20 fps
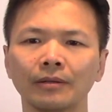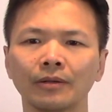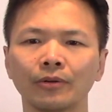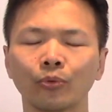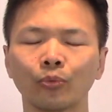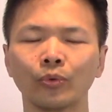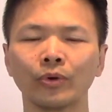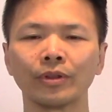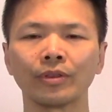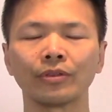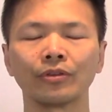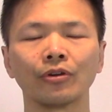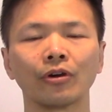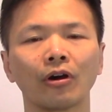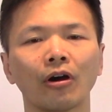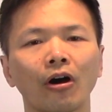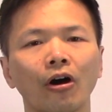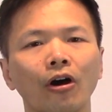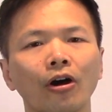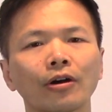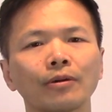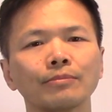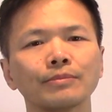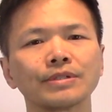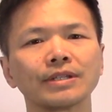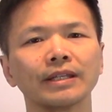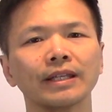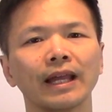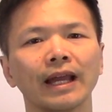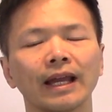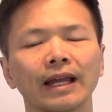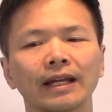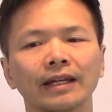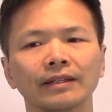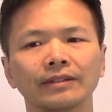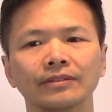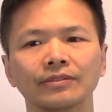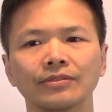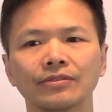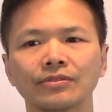with your arms and
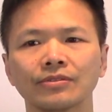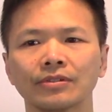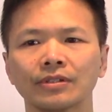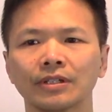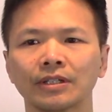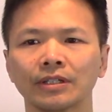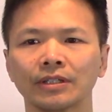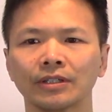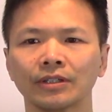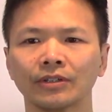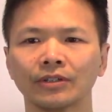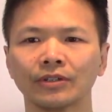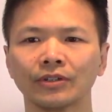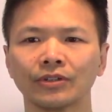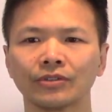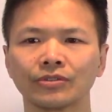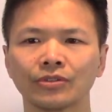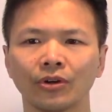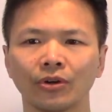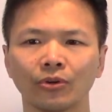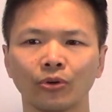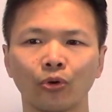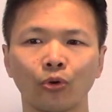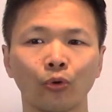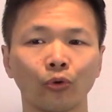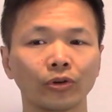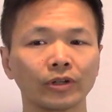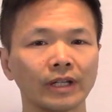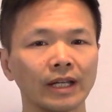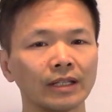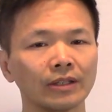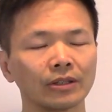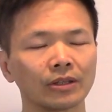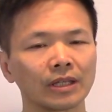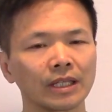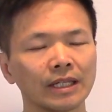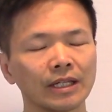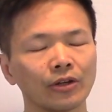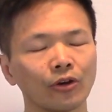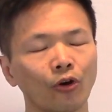hands. So coordinate
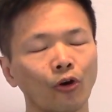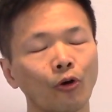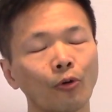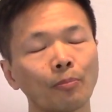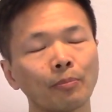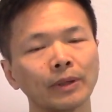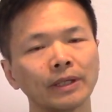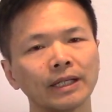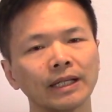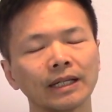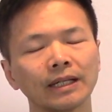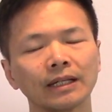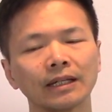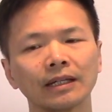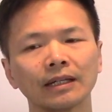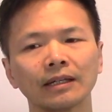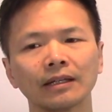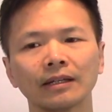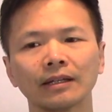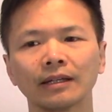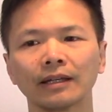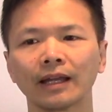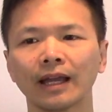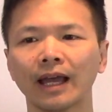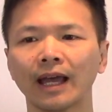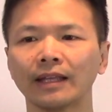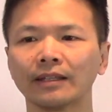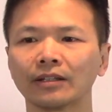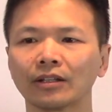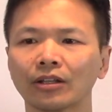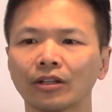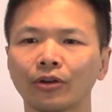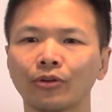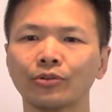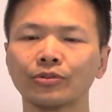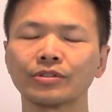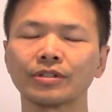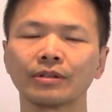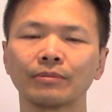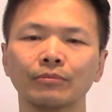the opening and
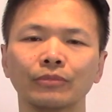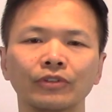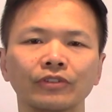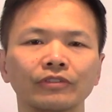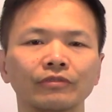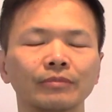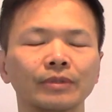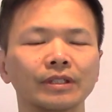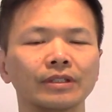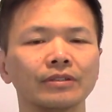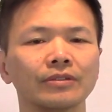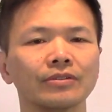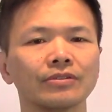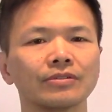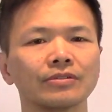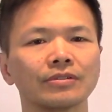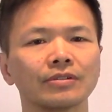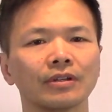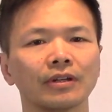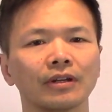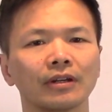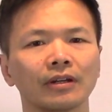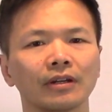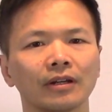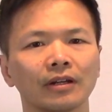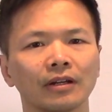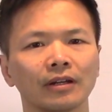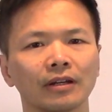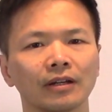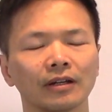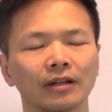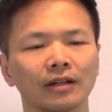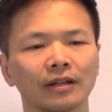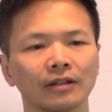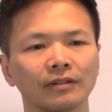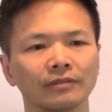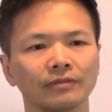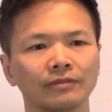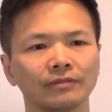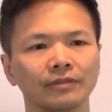closing movements
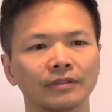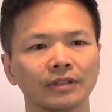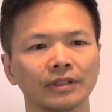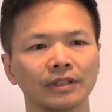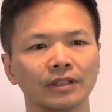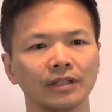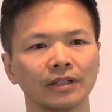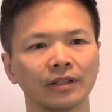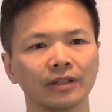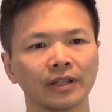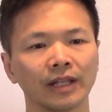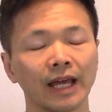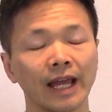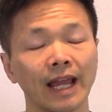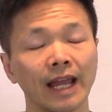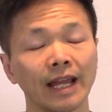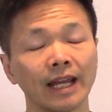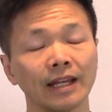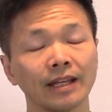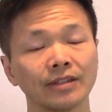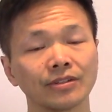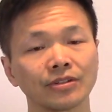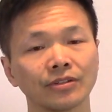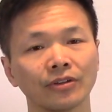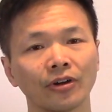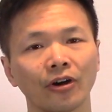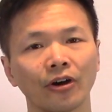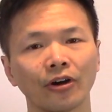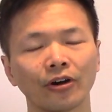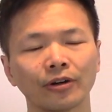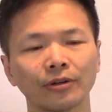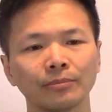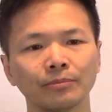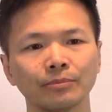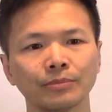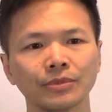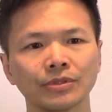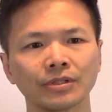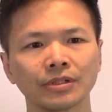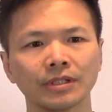of the hands and
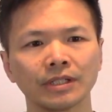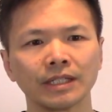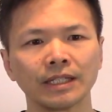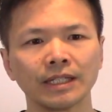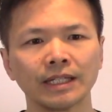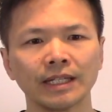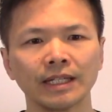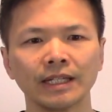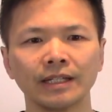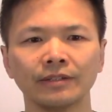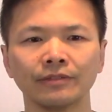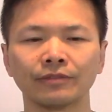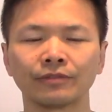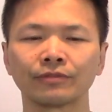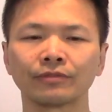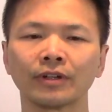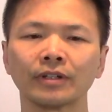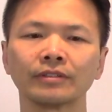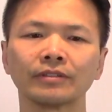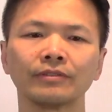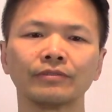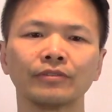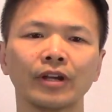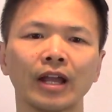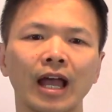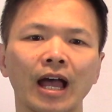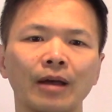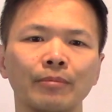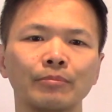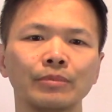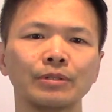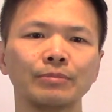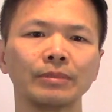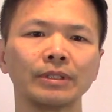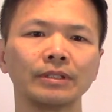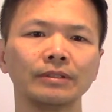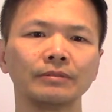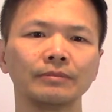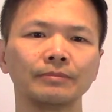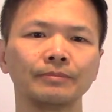arms in front of your
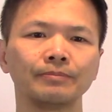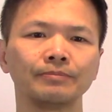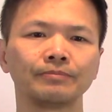abdomen